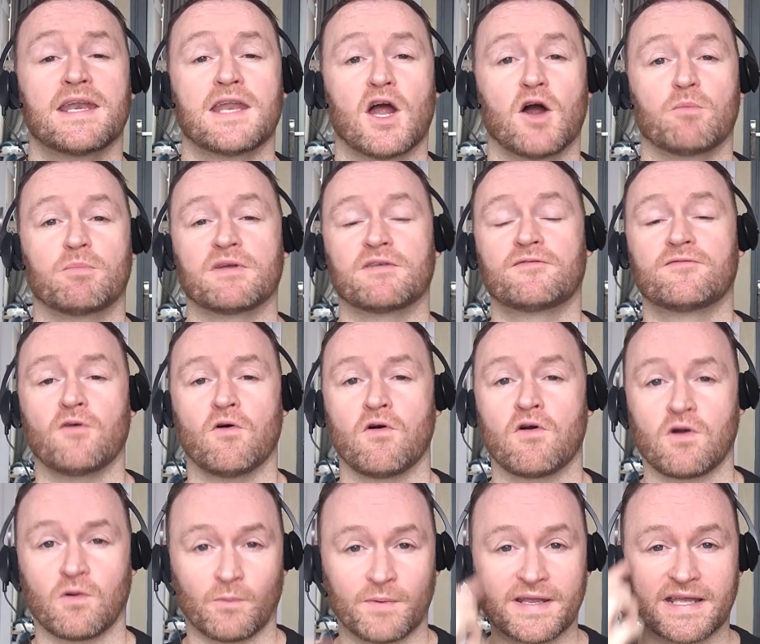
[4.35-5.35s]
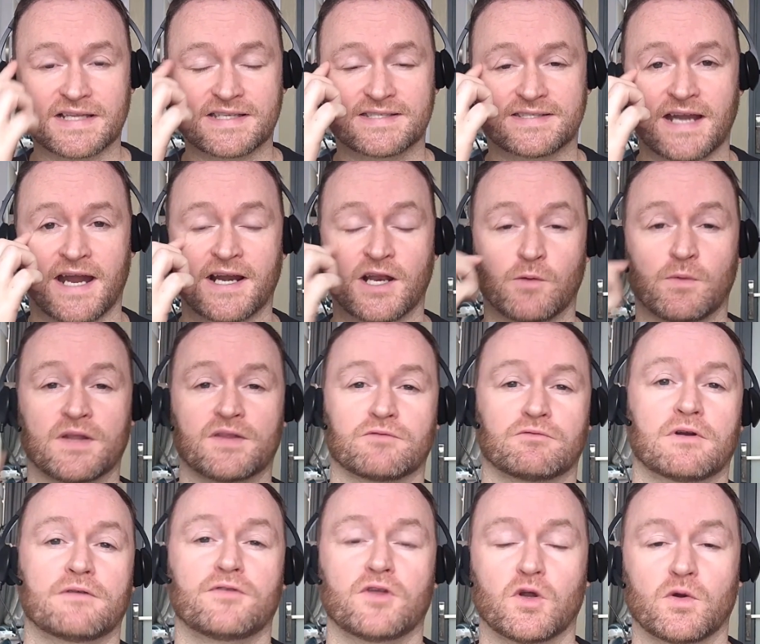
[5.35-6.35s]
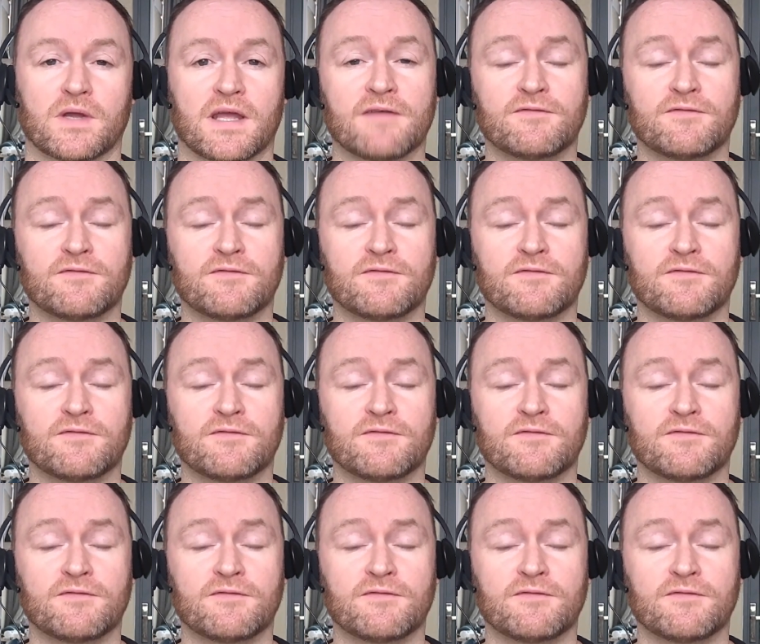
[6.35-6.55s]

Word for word: Now before we get started with the review,